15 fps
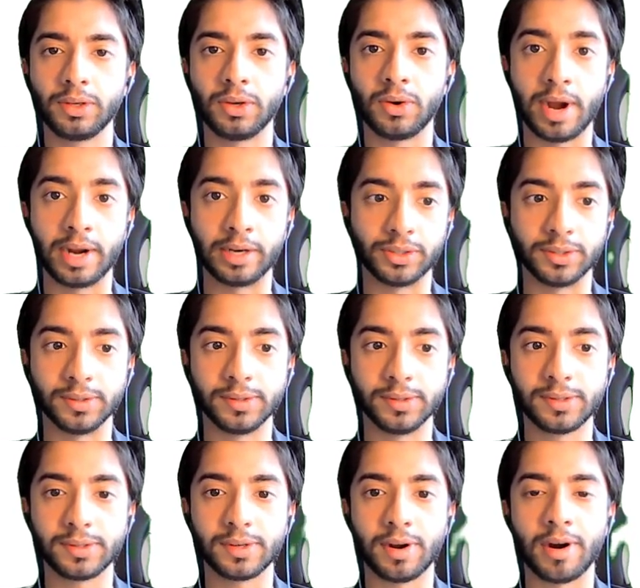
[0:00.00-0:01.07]
your
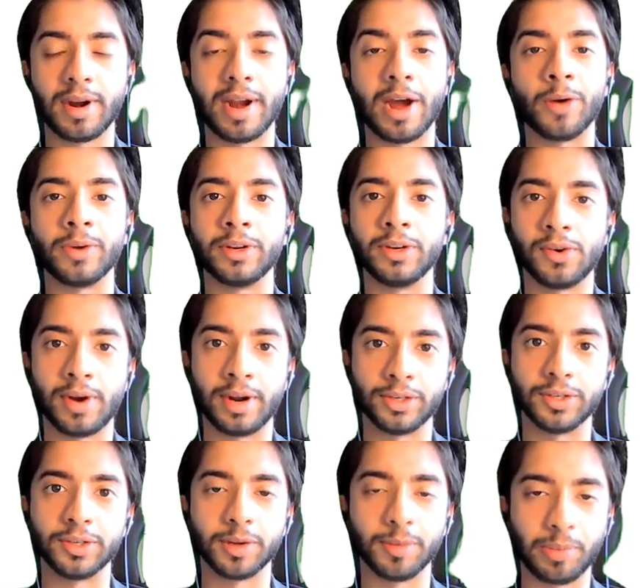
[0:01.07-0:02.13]
engines are now in your
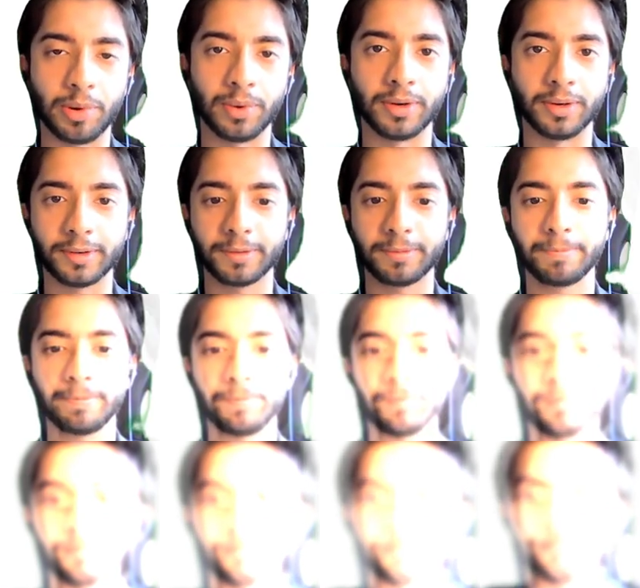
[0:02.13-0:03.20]
engine component.
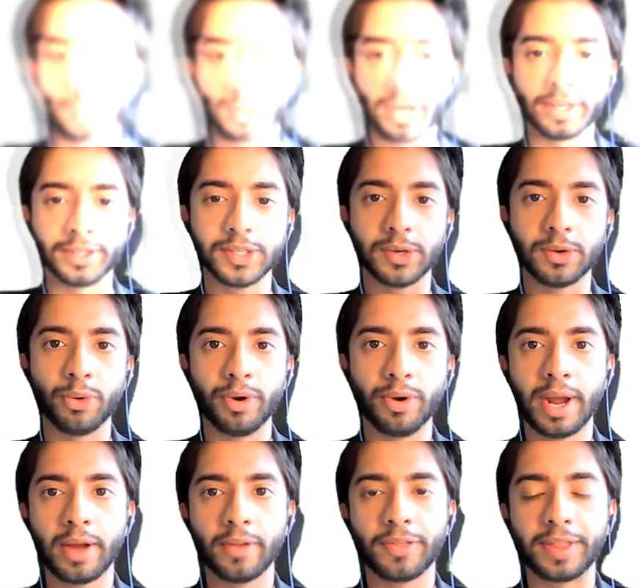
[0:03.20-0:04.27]
Okay, so
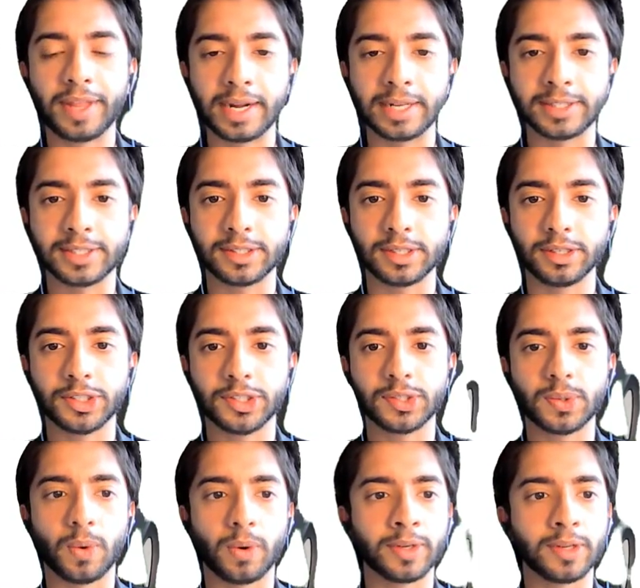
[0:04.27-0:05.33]
now that's
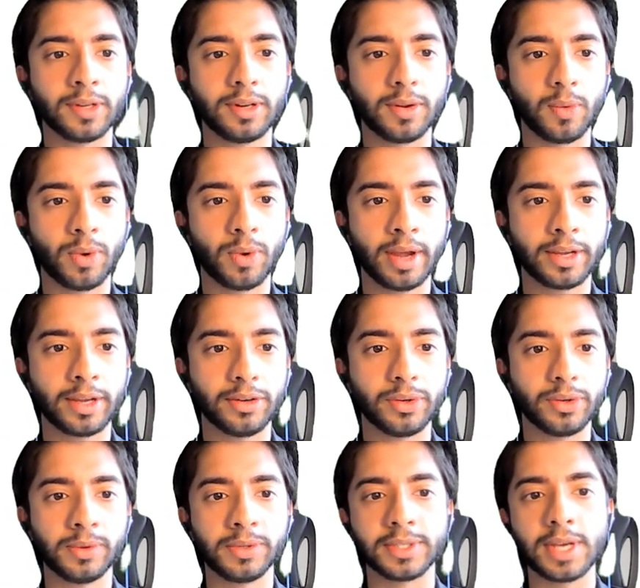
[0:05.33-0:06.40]
sorted, what I can
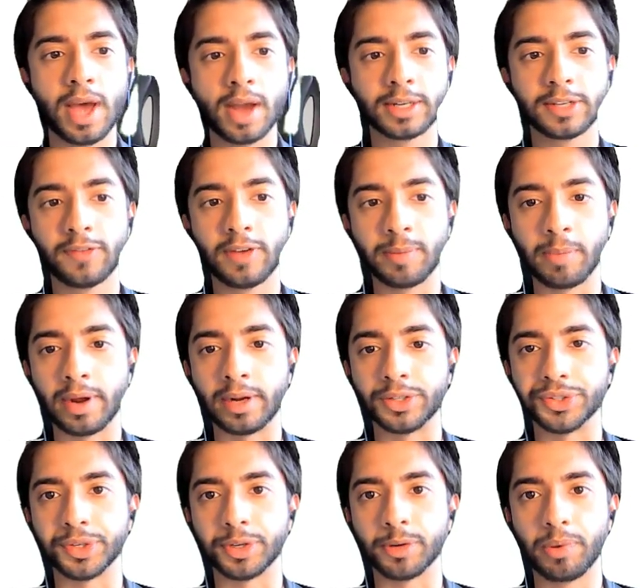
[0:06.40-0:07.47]
do is activate my
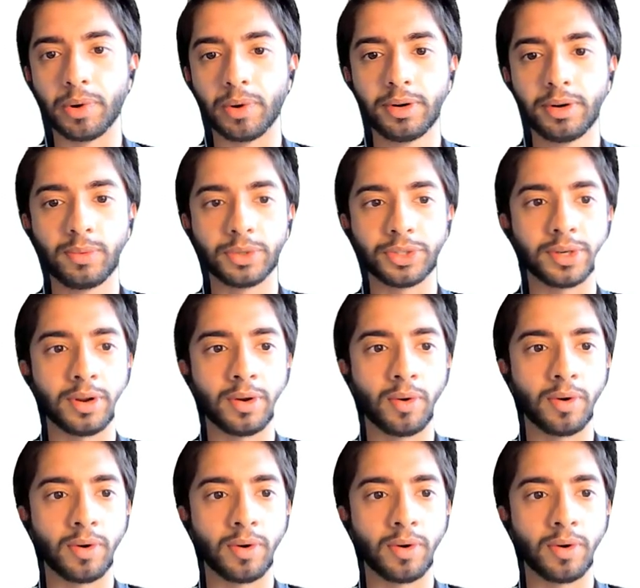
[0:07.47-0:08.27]
engine component, which it